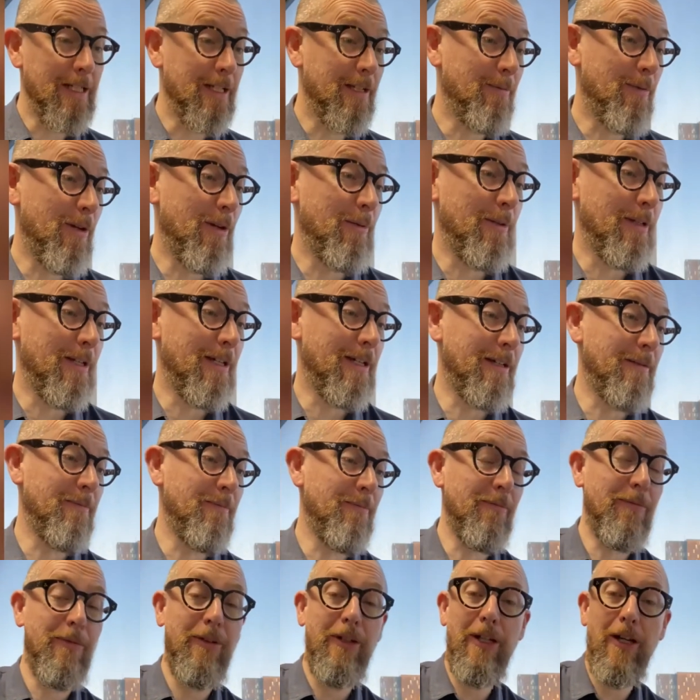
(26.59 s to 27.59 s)
At the moment
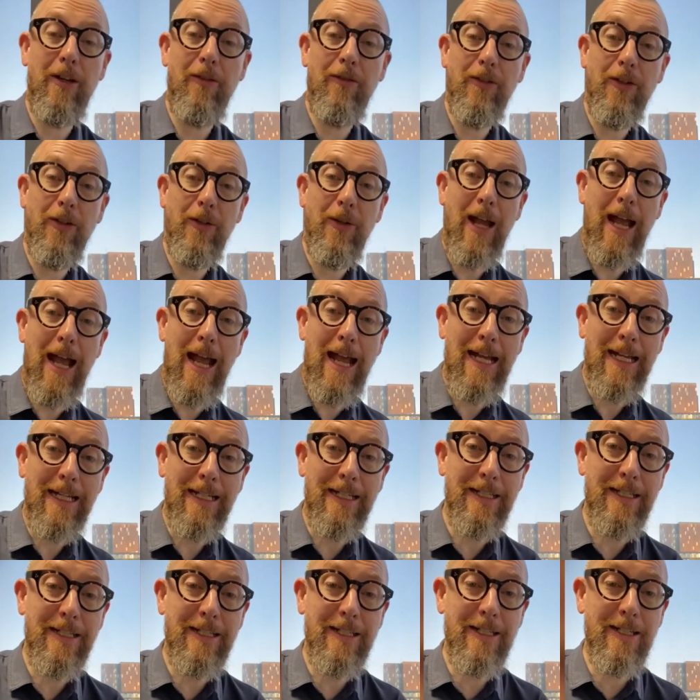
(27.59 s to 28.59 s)
I'm going through
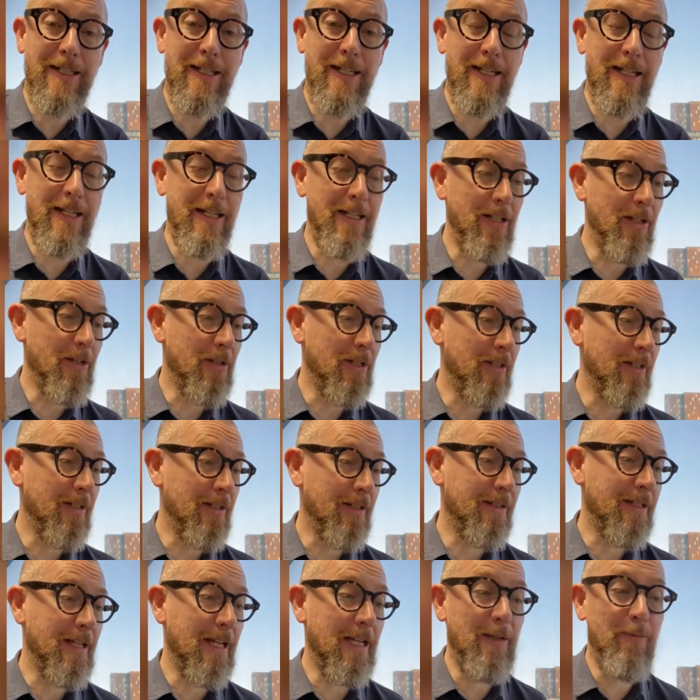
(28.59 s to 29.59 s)
Acts using
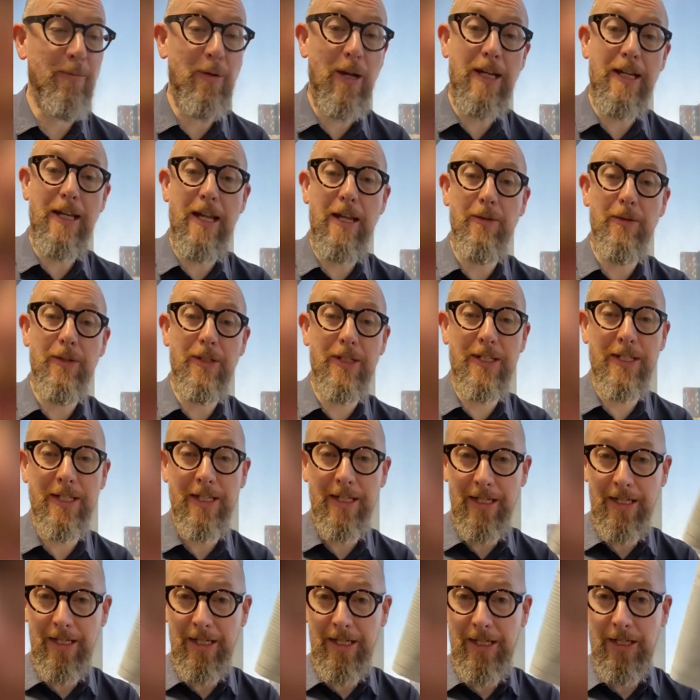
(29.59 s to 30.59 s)
the Daily Bread notes,
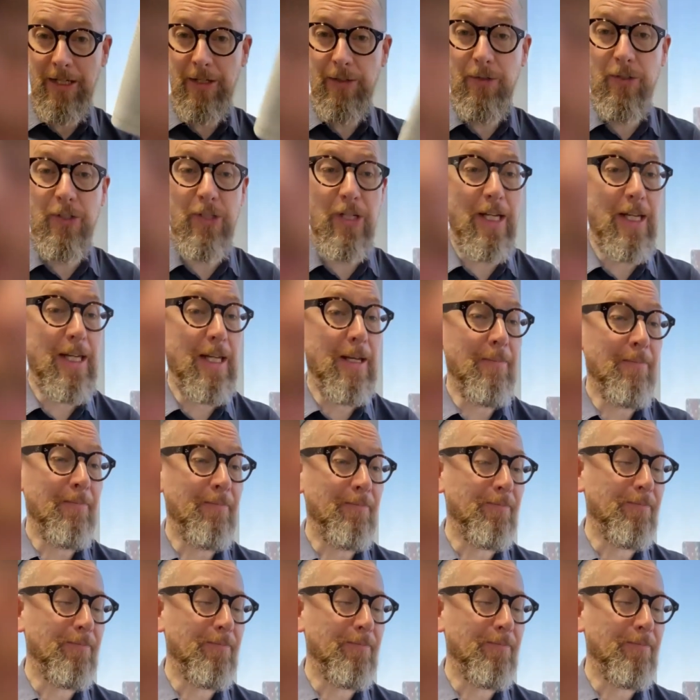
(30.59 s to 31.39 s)
which are here.